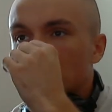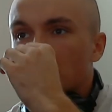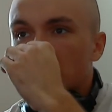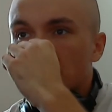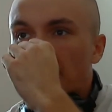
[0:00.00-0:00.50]

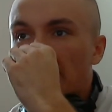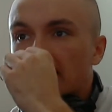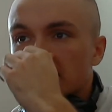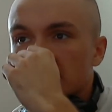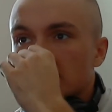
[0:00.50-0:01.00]
with your
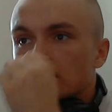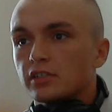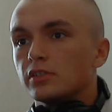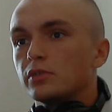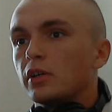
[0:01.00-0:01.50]
packets and
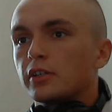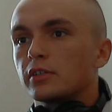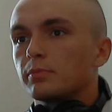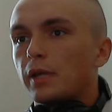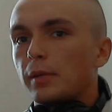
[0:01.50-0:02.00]
you do all
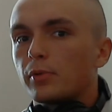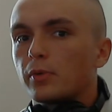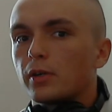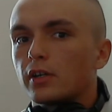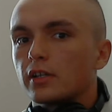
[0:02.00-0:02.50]
your
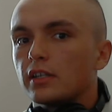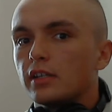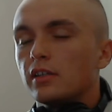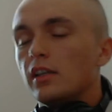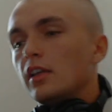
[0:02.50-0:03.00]
paperwork and then